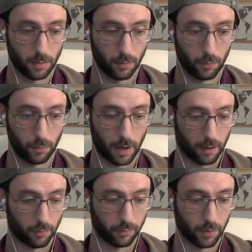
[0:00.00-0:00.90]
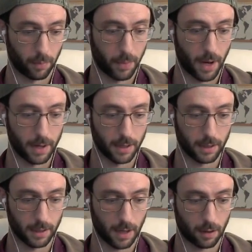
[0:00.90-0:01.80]
We have a pending
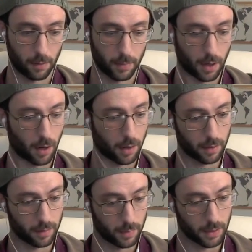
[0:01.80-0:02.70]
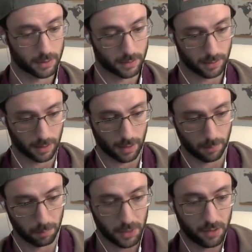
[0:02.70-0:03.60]
attack coming on this
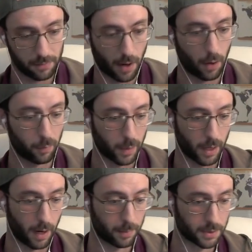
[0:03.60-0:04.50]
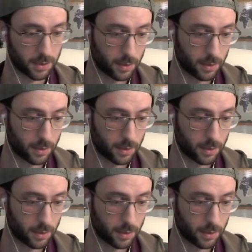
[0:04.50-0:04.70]
B file, perhaps.